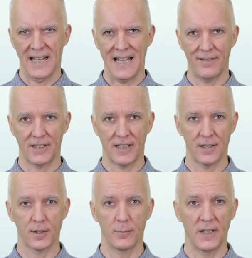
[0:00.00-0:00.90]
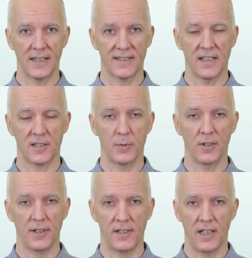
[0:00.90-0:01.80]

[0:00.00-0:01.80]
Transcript: Have a custom accessibility